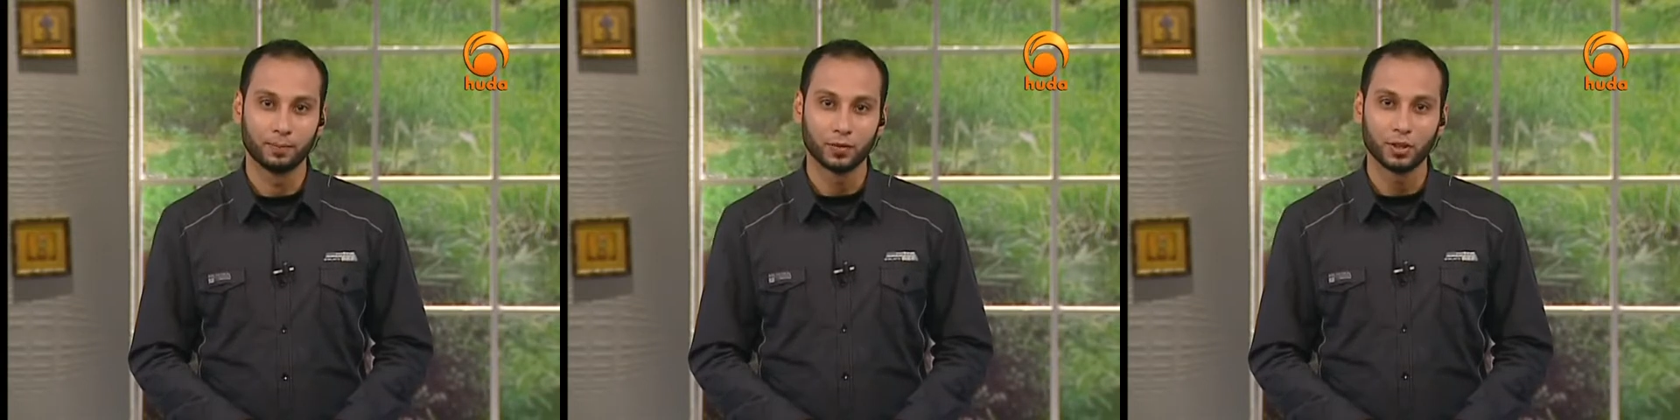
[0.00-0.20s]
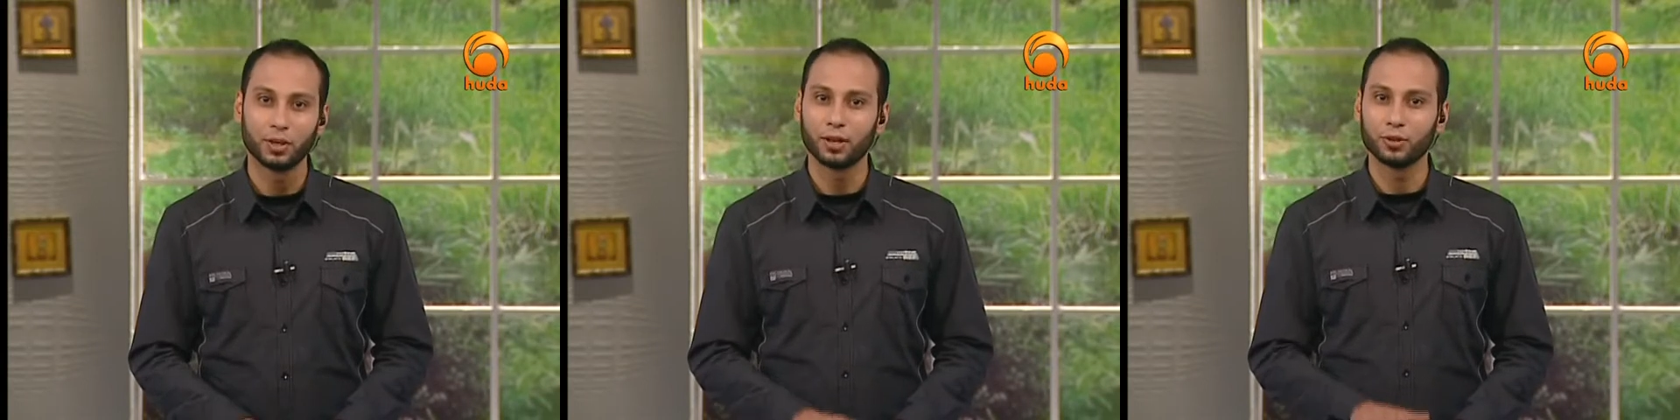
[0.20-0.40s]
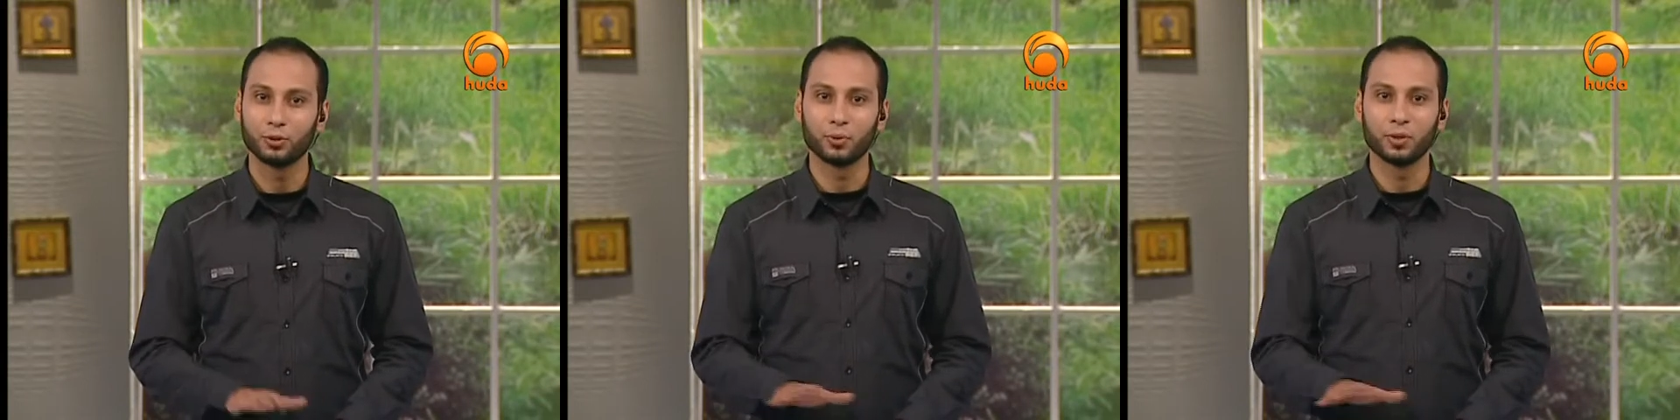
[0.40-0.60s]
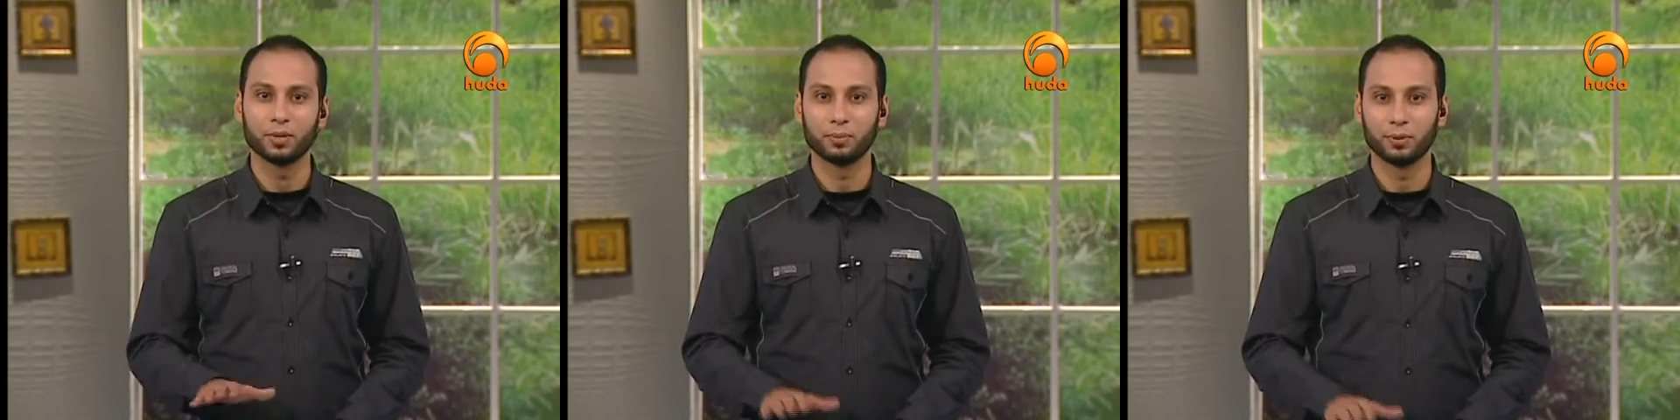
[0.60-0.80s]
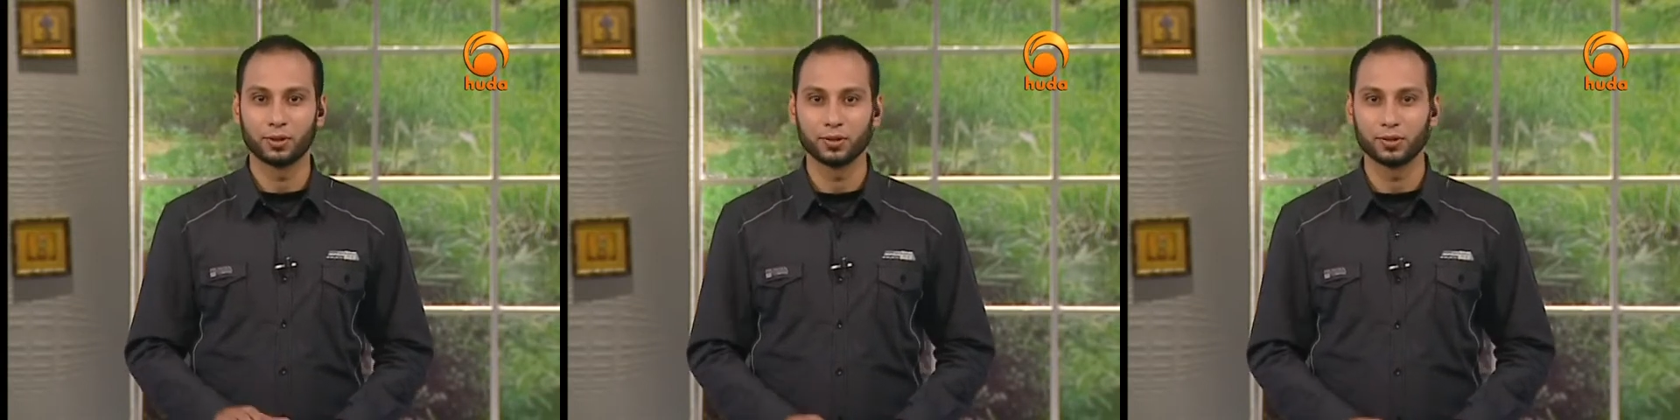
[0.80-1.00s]
You're not doing
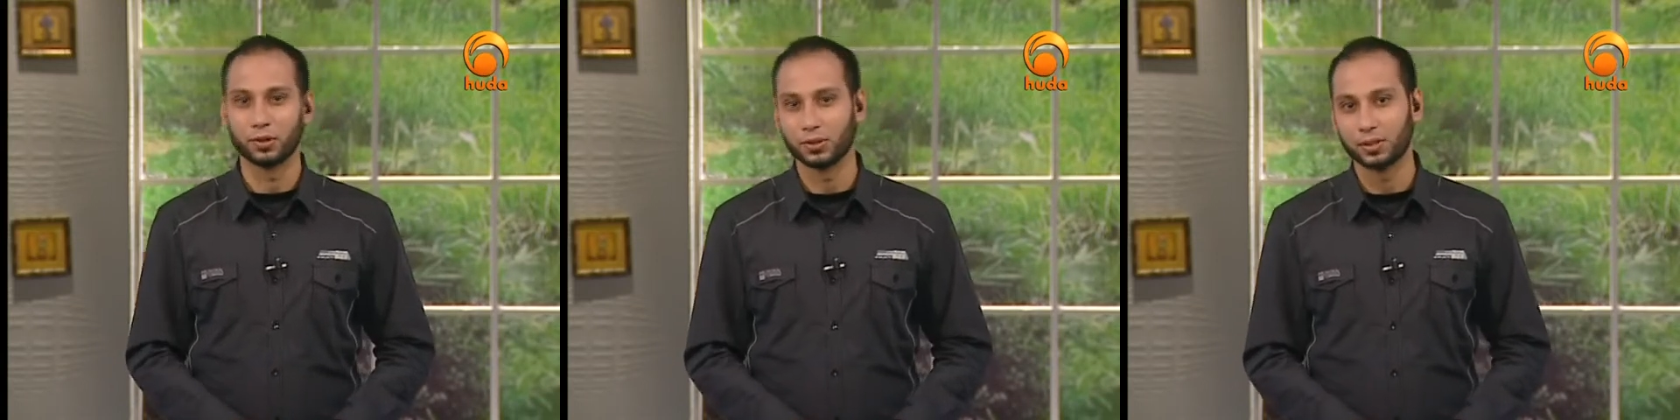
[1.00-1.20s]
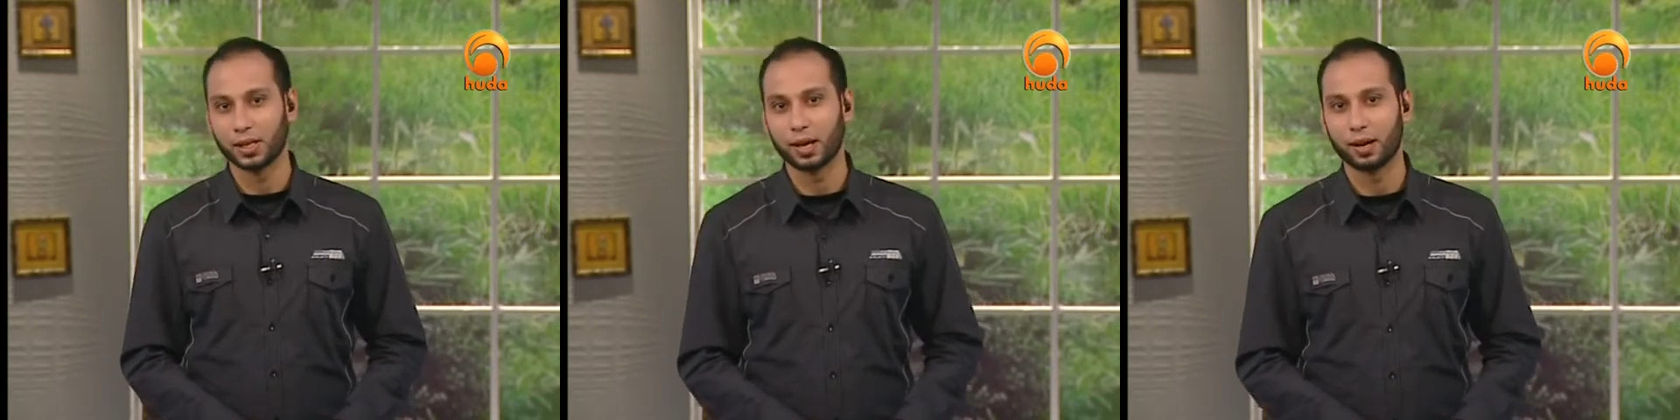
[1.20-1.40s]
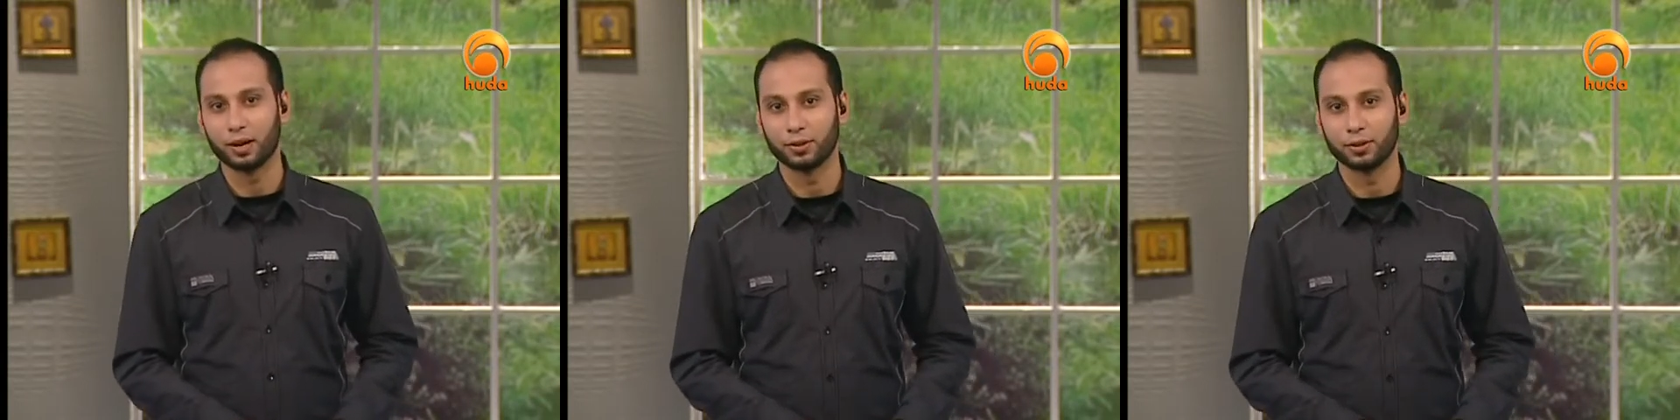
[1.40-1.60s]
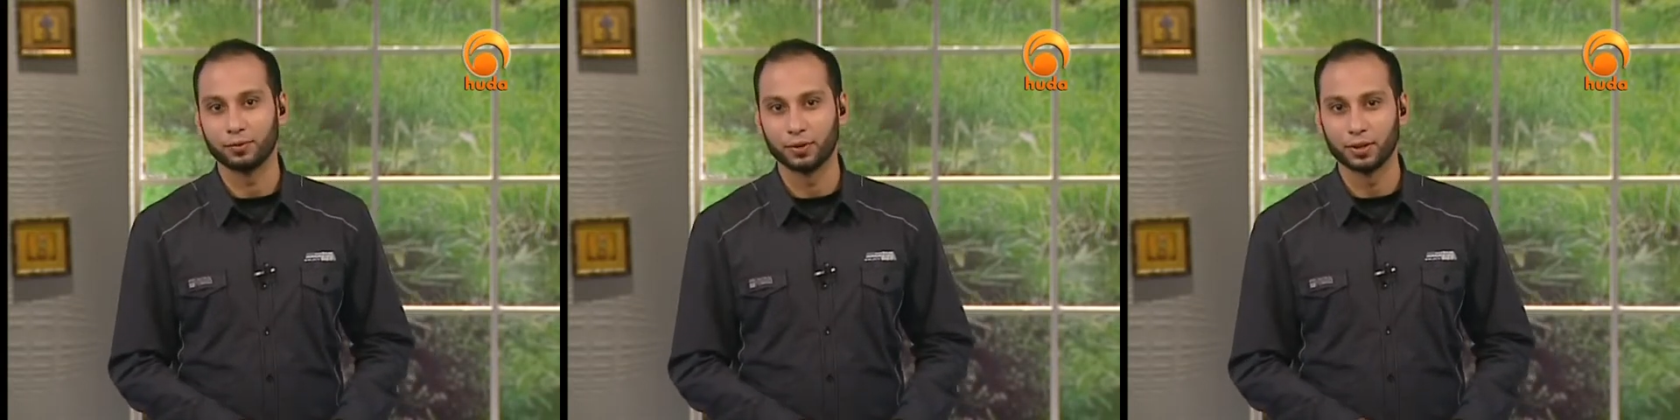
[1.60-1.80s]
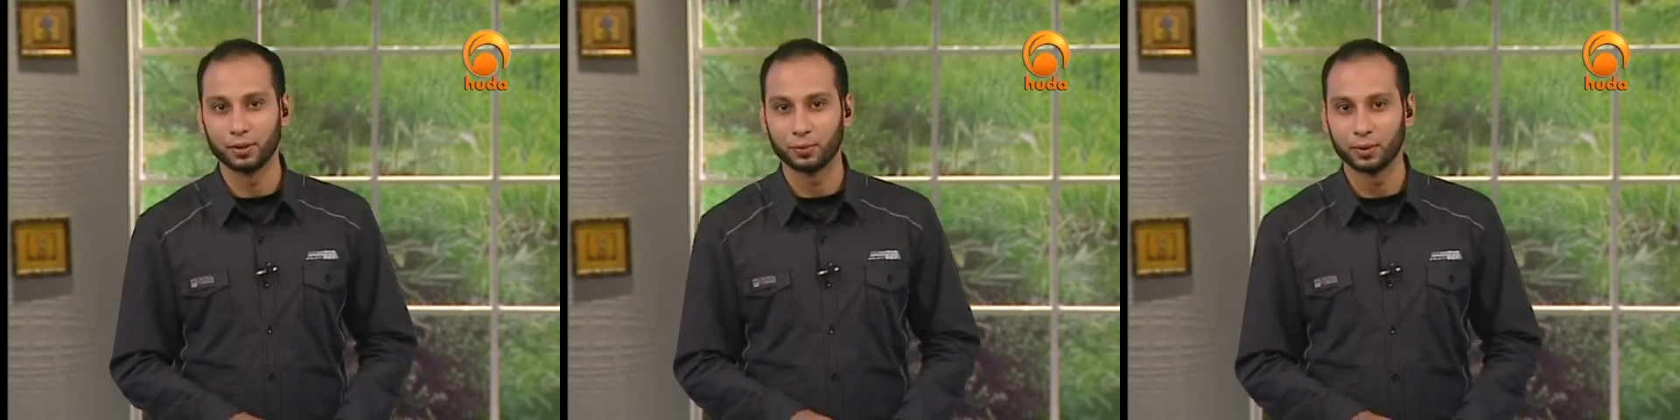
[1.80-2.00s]
it because you're scared of
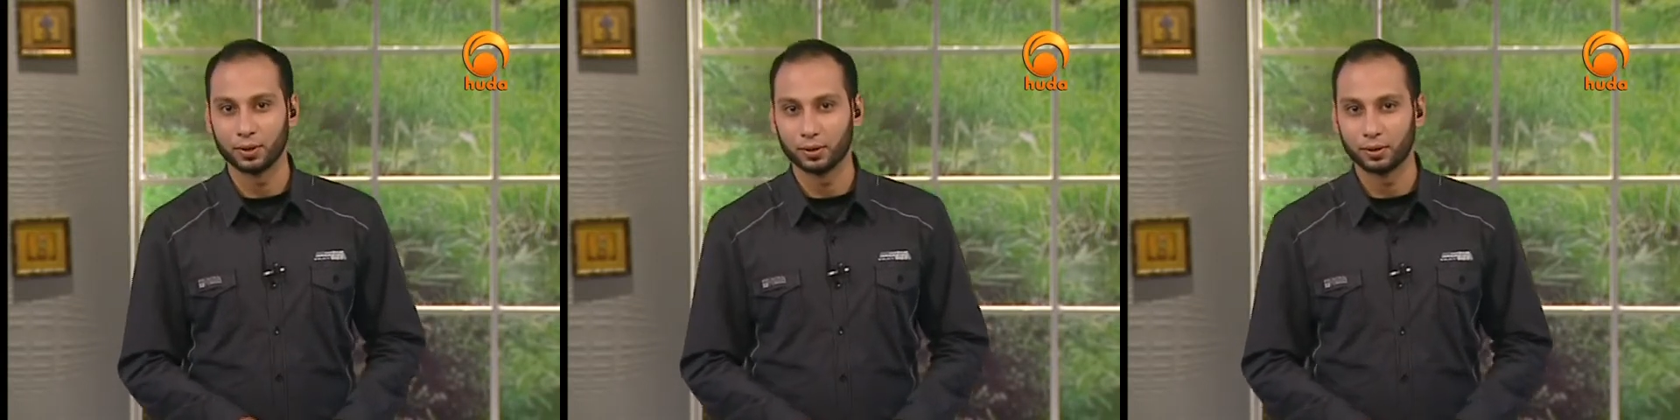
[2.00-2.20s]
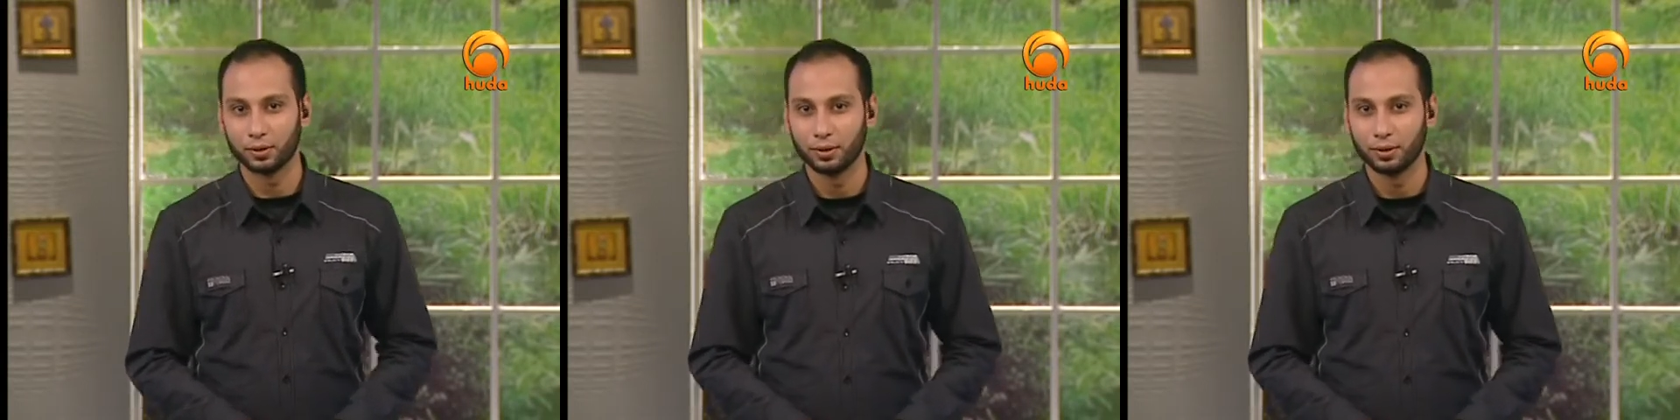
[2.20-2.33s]
anyone.